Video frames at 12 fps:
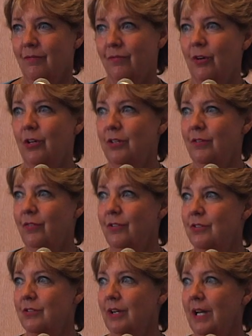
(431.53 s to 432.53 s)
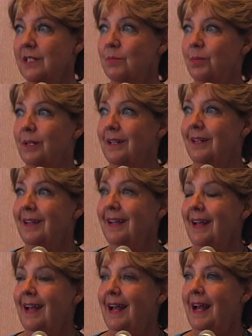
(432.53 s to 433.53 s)
for your future husband,
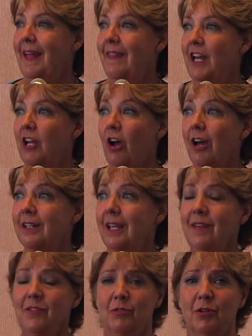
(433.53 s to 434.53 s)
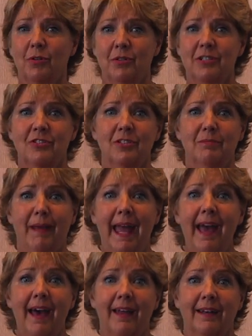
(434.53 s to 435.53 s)
and that God gave you a Christian
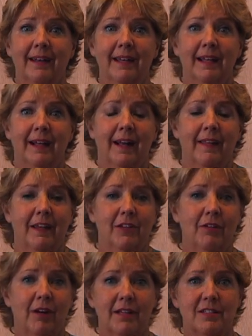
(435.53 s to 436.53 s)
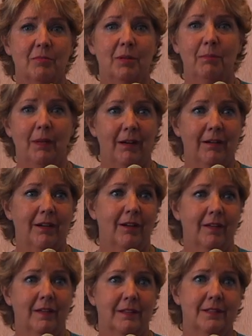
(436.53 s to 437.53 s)
man, and that you guys have been married
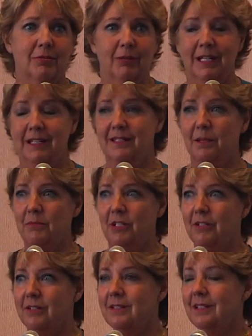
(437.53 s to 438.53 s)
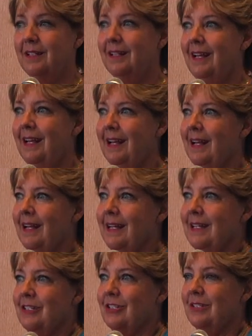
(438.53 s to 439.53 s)
all these twenty-some years. And
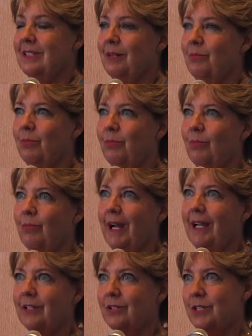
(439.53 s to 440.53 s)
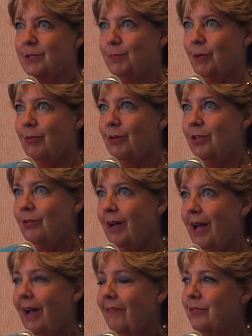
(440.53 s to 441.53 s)
she said, I spoke with you
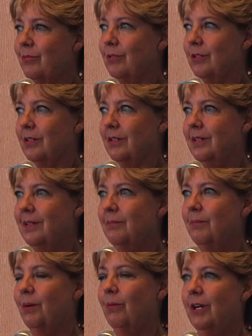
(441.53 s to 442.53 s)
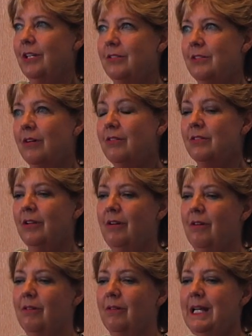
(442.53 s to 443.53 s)
afterward, but what you don't
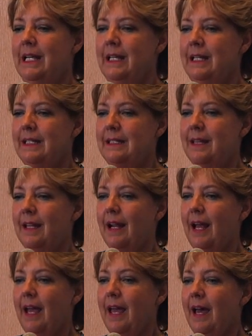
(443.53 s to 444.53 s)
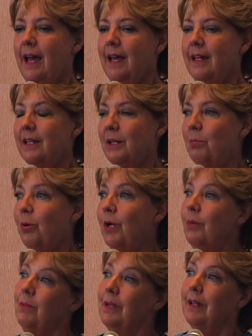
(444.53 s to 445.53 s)
know is that I had an
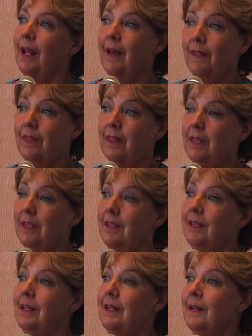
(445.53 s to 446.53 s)
appointment at the